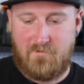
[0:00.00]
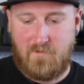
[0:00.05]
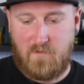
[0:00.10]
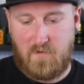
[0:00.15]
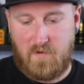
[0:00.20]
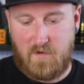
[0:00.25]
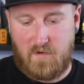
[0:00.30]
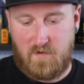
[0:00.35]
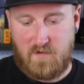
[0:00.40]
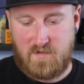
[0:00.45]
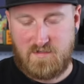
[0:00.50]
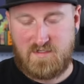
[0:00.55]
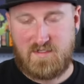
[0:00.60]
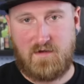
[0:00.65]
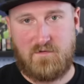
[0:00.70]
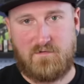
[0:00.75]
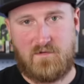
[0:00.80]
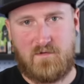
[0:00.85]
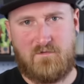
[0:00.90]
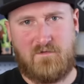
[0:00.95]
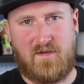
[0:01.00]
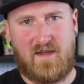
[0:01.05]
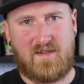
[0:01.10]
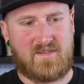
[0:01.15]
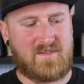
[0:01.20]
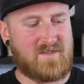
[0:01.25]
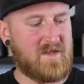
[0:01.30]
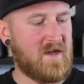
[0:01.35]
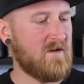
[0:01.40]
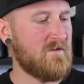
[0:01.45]
for
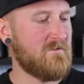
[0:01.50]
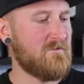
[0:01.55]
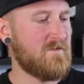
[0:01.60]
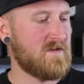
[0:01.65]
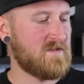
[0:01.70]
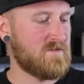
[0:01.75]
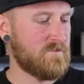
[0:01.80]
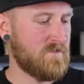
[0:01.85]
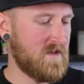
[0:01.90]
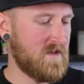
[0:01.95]
self-defense style fixed